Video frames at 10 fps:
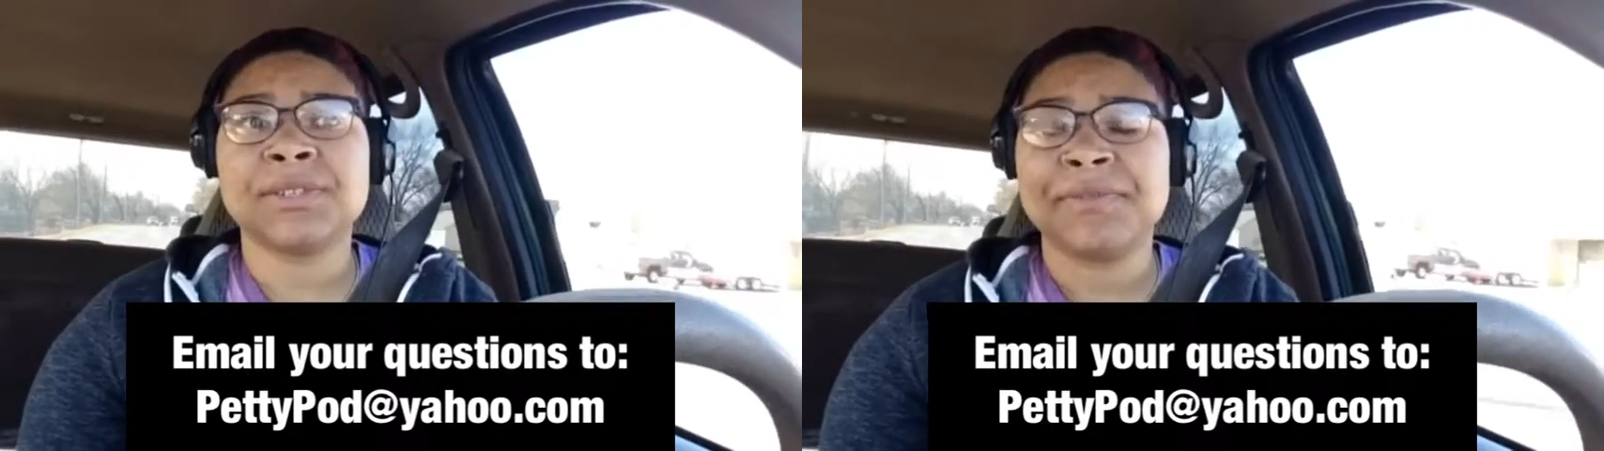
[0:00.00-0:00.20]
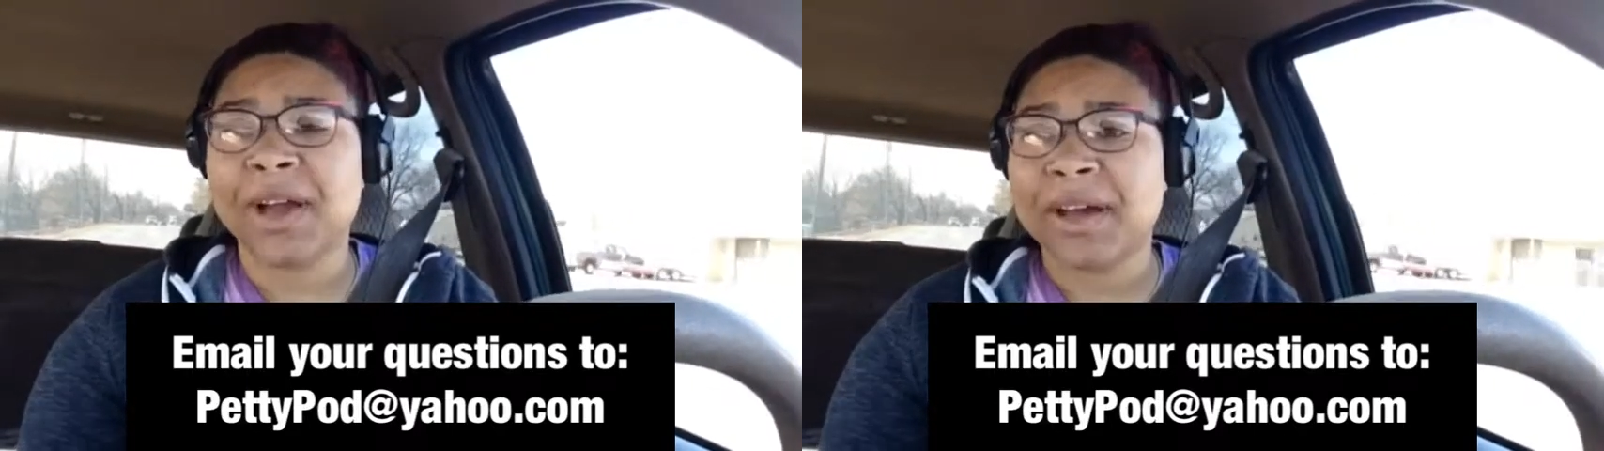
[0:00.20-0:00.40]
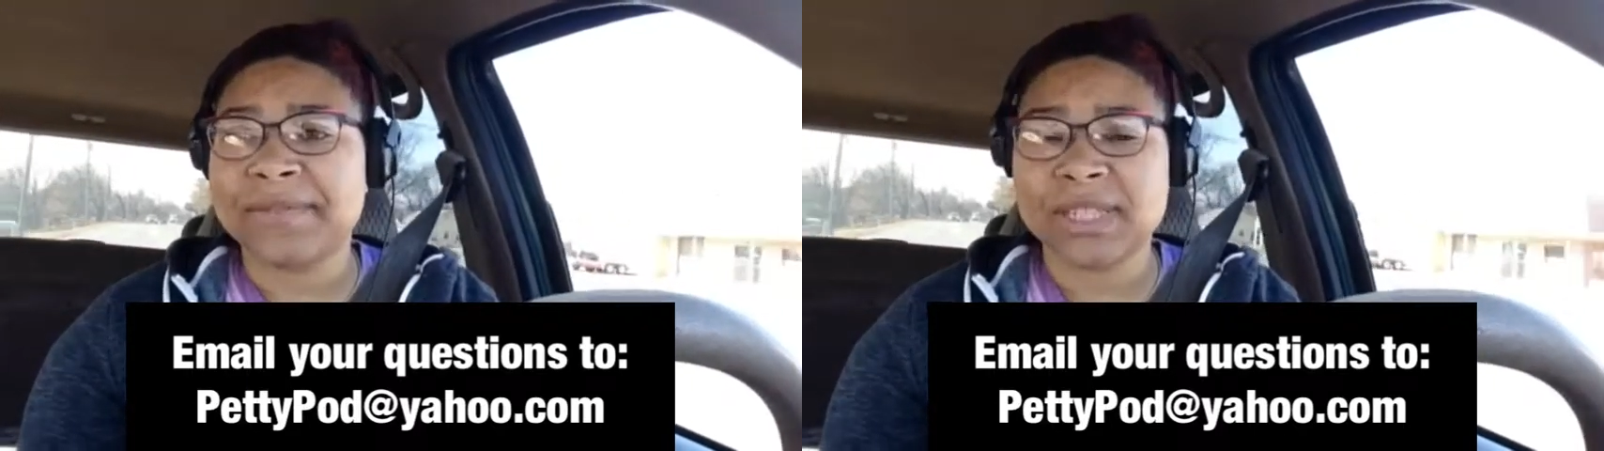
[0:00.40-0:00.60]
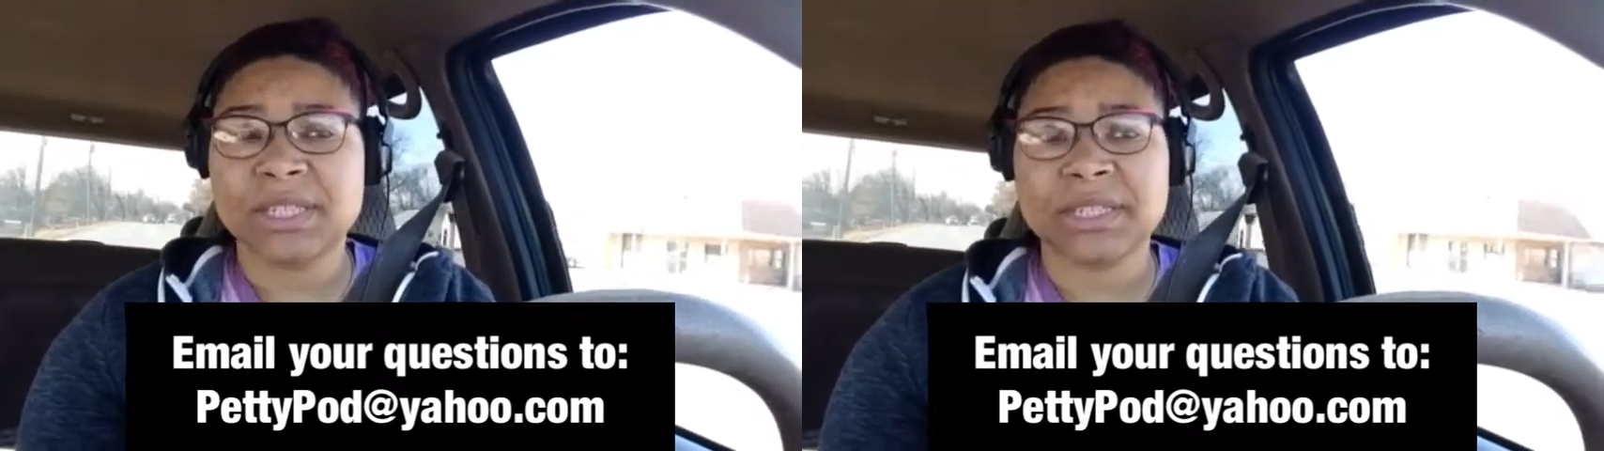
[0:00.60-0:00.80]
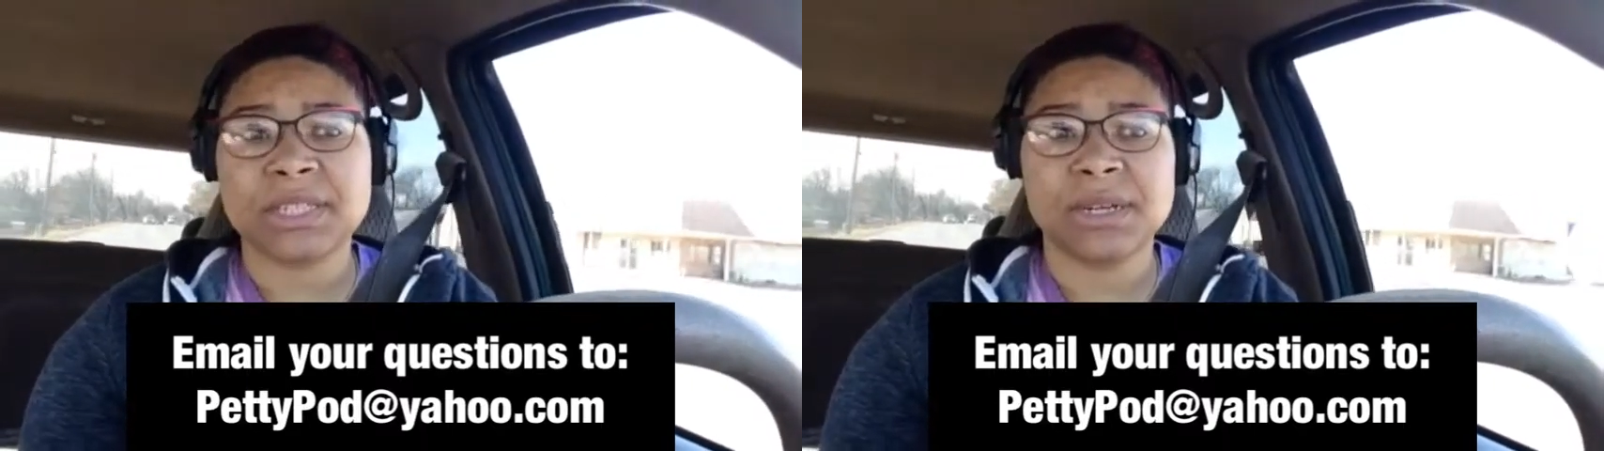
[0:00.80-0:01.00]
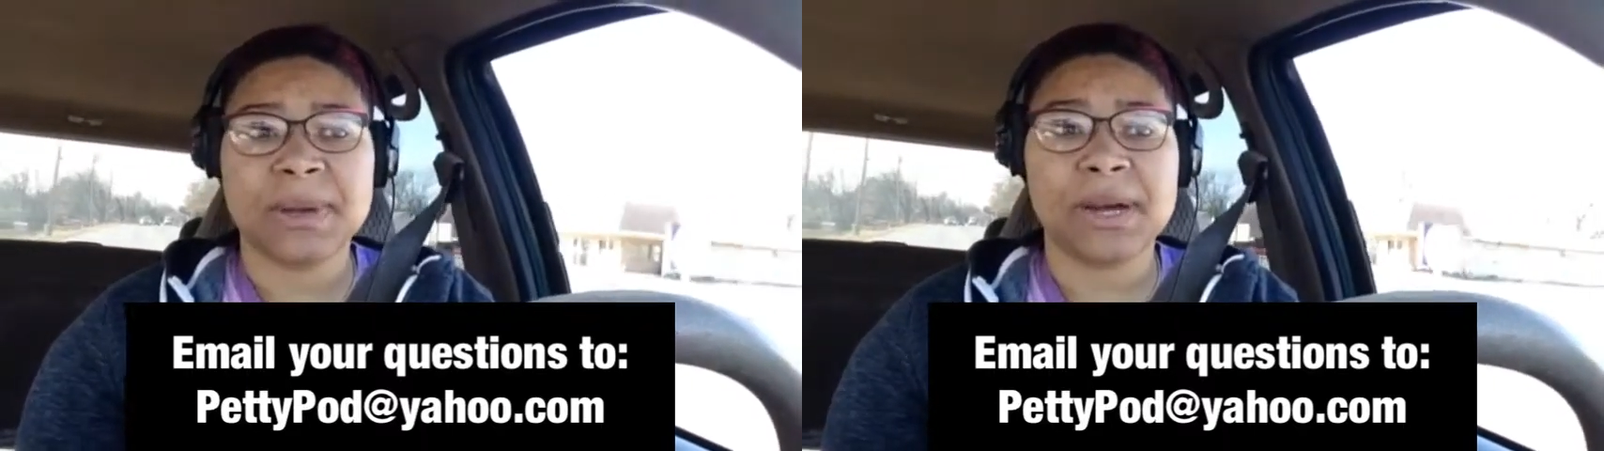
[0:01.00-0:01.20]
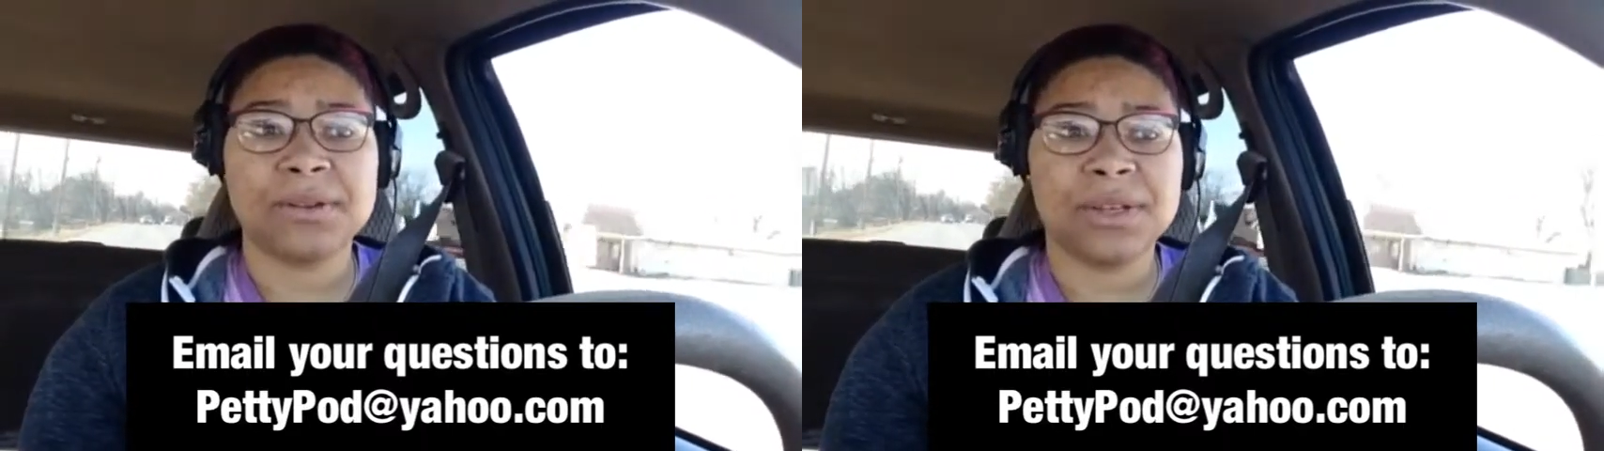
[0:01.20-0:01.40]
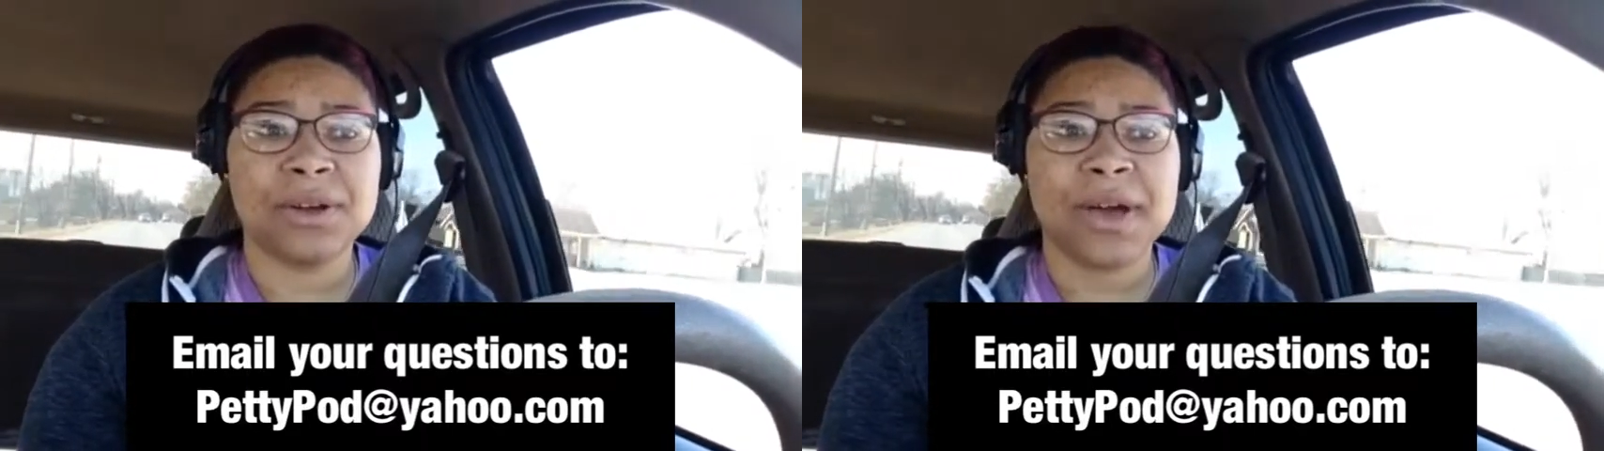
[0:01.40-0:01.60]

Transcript: So if y'all have a suggestion about,